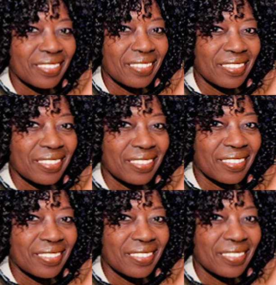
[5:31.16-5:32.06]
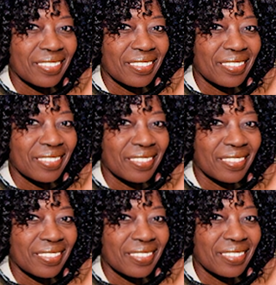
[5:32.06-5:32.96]

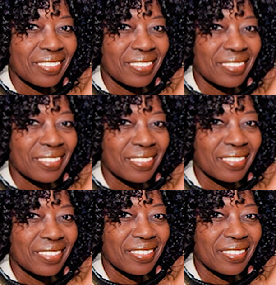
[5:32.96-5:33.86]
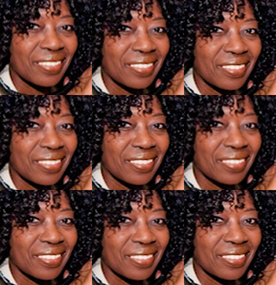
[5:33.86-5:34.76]

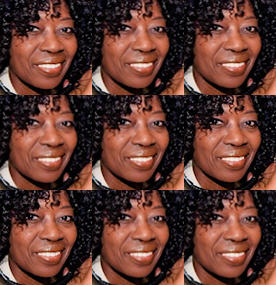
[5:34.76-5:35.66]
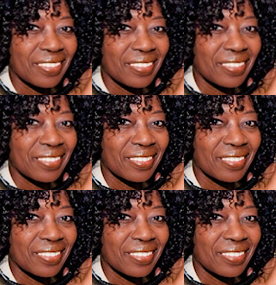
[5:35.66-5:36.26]
[no speech]